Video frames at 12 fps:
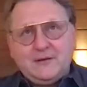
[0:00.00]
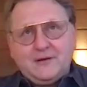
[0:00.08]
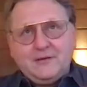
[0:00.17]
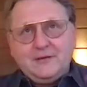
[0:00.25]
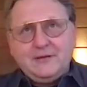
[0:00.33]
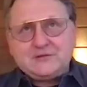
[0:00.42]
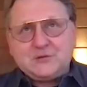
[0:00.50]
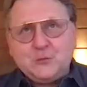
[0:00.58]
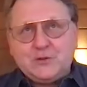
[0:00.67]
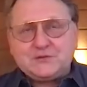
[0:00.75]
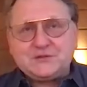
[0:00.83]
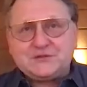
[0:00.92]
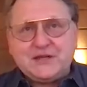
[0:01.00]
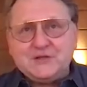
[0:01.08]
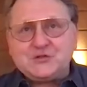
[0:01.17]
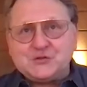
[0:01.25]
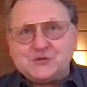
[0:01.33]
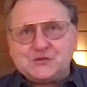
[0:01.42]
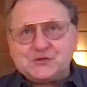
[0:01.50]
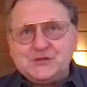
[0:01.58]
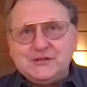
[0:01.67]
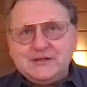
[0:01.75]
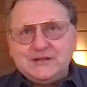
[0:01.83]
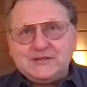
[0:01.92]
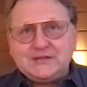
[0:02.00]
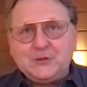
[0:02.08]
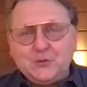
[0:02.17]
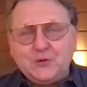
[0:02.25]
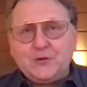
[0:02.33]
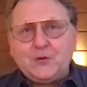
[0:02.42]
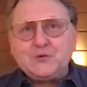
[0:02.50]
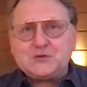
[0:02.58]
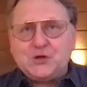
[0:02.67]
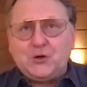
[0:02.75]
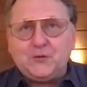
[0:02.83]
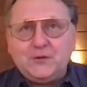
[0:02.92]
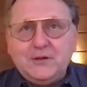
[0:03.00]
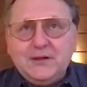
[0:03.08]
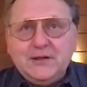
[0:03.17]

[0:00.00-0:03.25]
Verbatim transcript: on east and west extensions and seeing where those go.